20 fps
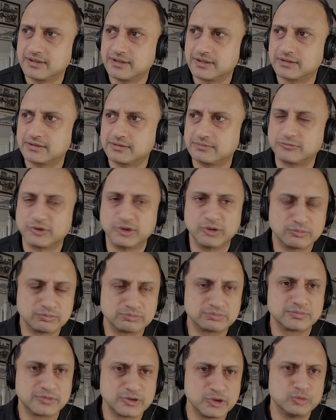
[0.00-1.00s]
Uh, you know,
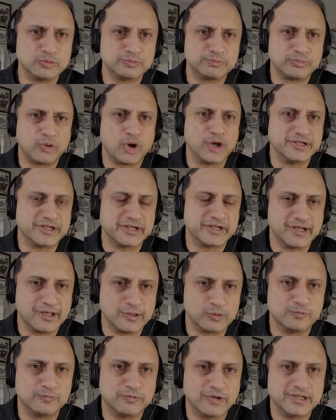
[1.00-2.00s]
you pointed
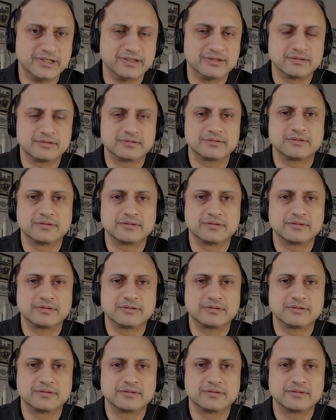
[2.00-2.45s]
out one